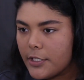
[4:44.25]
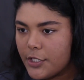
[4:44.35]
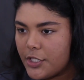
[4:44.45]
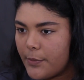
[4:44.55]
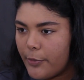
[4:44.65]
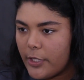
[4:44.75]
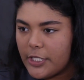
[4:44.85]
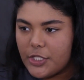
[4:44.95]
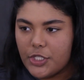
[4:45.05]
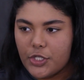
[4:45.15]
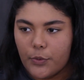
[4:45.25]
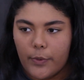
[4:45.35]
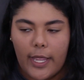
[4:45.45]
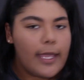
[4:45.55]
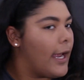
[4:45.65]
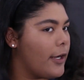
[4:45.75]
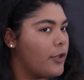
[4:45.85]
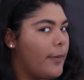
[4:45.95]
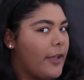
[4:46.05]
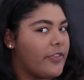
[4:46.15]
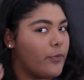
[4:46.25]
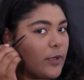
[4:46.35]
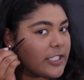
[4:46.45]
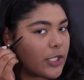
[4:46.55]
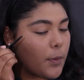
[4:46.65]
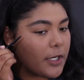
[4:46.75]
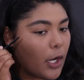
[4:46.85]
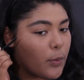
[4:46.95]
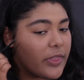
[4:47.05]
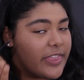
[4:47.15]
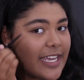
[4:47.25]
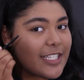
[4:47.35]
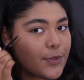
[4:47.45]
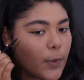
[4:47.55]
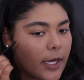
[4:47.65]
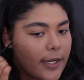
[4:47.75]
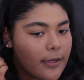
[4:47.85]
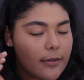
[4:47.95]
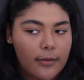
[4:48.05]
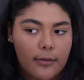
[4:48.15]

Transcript: She's pretty straight. I don't know about what's going on with this one,